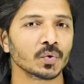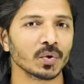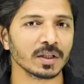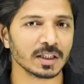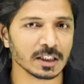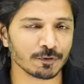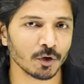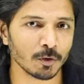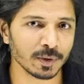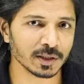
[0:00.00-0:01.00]
Today in
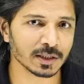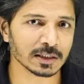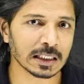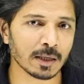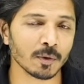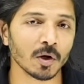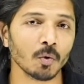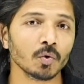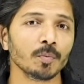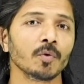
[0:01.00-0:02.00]
this video, we'll be discussing about how